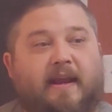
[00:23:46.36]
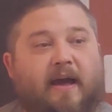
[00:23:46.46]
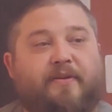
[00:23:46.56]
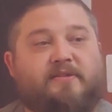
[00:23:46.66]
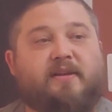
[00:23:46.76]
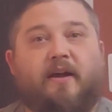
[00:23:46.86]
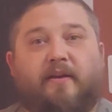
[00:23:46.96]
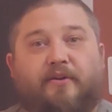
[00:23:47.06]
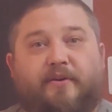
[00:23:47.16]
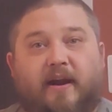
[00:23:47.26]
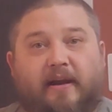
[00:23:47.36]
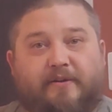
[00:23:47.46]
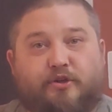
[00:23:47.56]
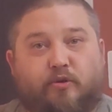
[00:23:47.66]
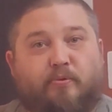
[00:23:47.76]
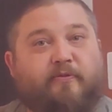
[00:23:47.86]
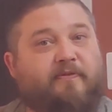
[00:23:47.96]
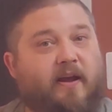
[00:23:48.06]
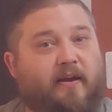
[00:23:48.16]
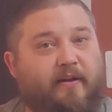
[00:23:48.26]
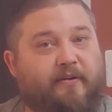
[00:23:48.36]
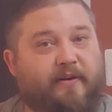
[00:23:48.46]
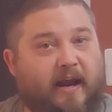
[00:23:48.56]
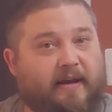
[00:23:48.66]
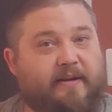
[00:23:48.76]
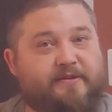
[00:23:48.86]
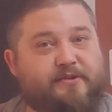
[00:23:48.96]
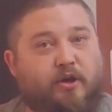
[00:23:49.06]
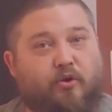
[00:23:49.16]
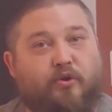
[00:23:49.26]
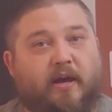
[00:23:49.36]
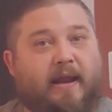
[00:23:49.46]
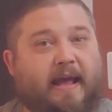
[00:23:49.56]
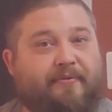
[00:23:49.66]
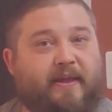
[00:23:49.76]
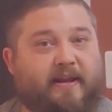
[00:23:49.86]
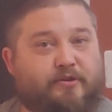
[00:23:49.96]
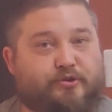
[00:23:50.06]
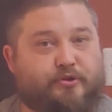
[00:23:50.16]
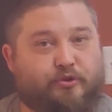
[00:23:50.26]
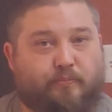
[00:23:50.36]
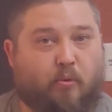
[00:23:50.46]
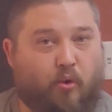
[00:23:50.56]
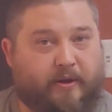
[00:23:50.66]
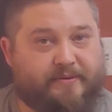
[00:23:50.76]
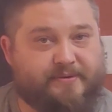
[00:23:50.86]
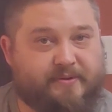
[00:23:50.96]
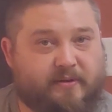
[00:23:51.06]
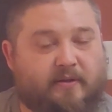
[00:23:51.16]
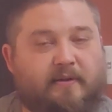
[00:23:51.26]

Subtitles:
Now this is 192 proof, not 190, so you got to add that extra 2 points.